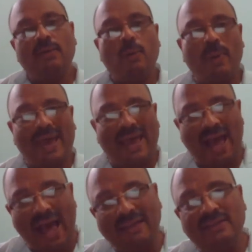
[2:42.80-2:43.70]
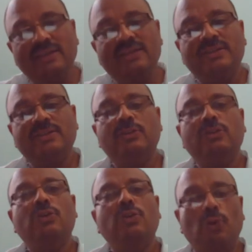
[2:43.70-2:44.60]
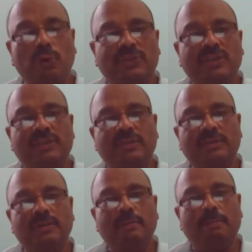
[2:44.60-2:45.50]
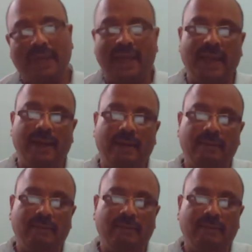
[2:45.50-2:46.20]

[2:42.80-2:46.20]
where others' noses begin.